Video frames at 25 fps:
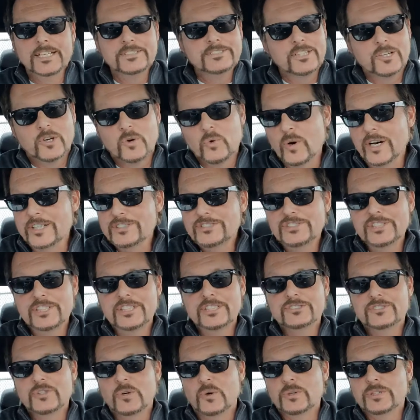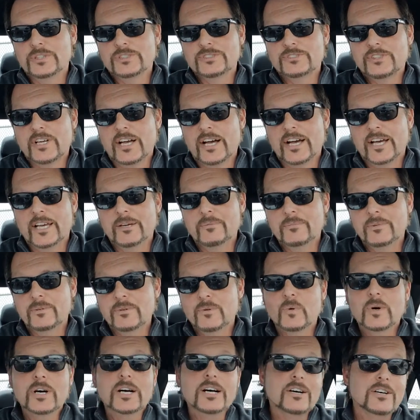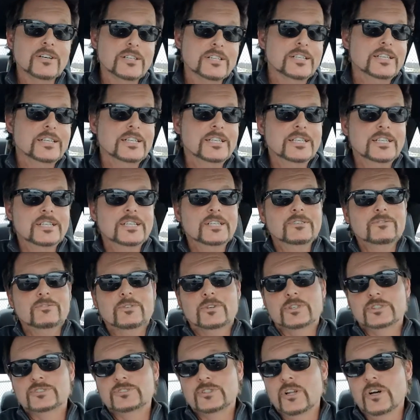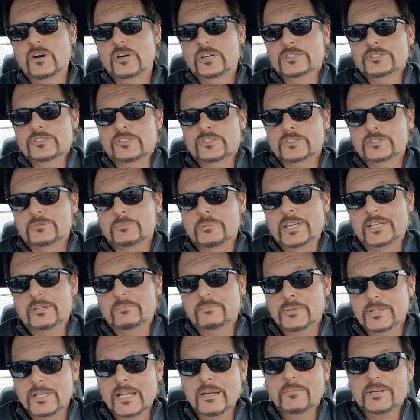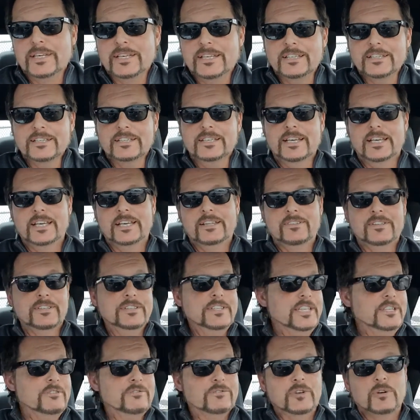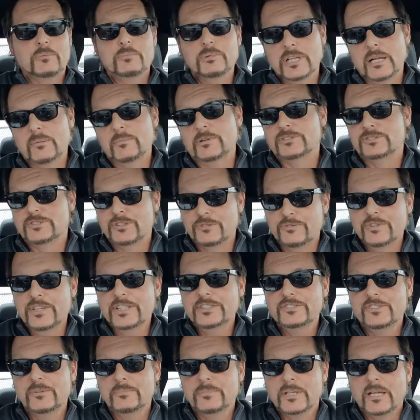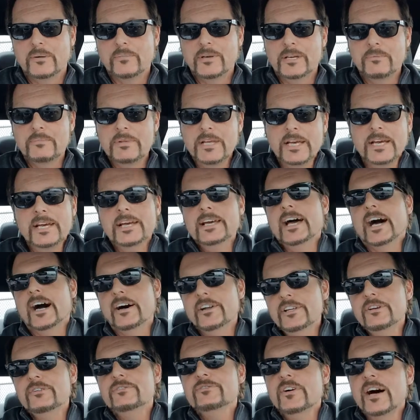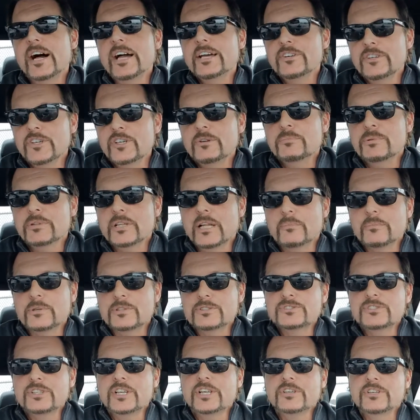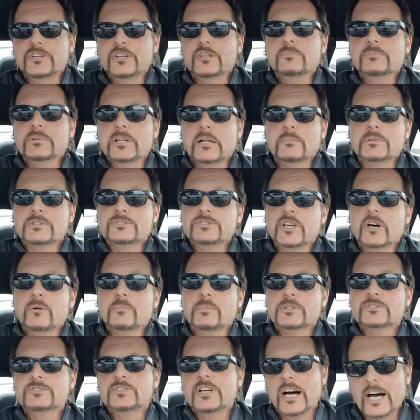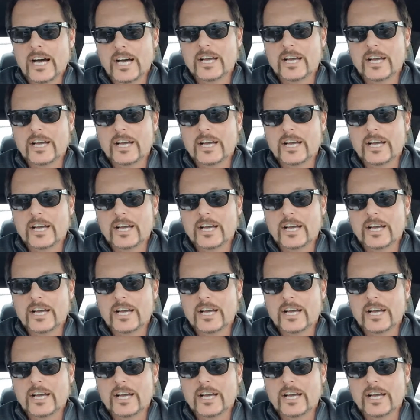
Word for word: It's a question as old as time. Well, for as long as there's been plumbing and the need for plumbers to fix the plumbing, how do you find good plumbers and good plumbers' helpers to